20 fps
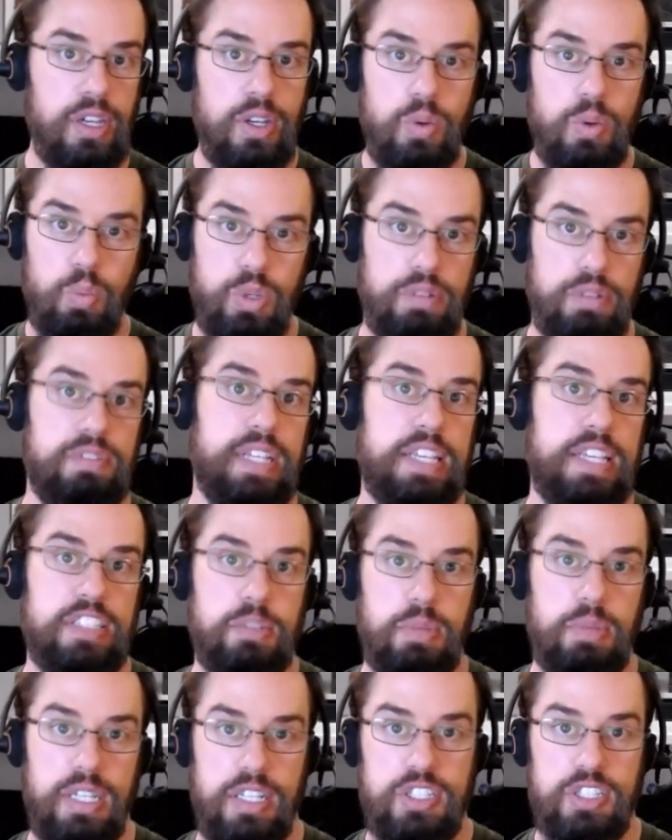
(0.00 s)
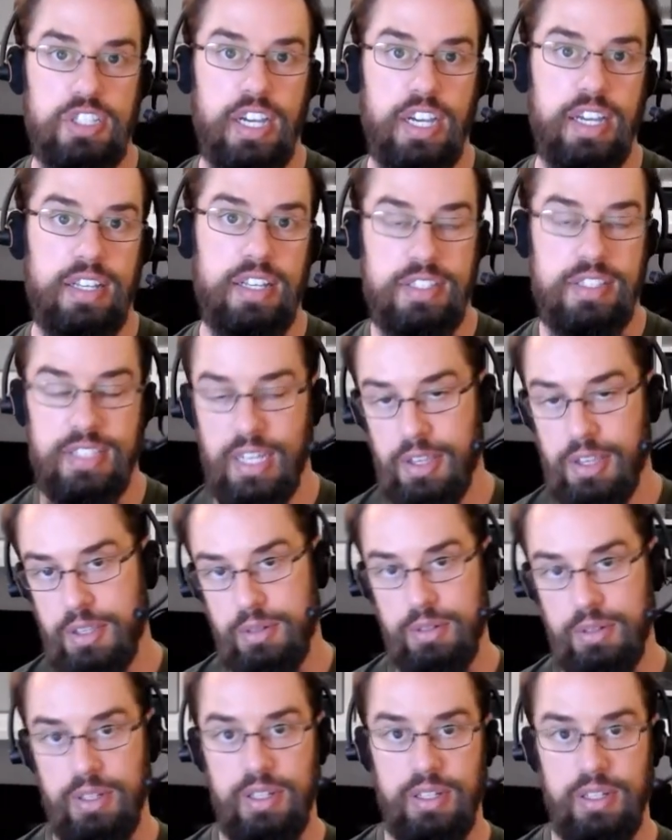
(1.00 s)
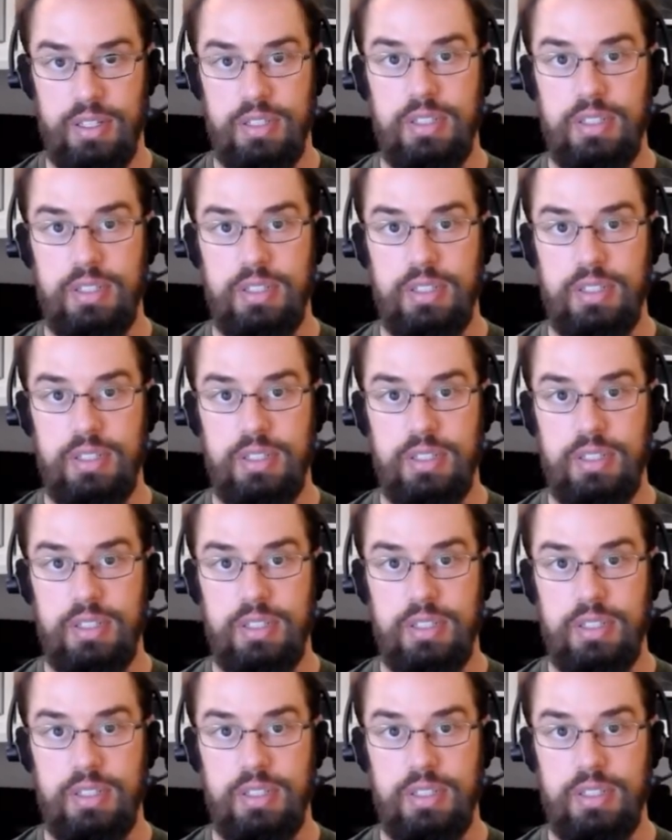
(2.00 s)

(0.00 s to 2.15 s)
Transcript: would have decimated China and South Korea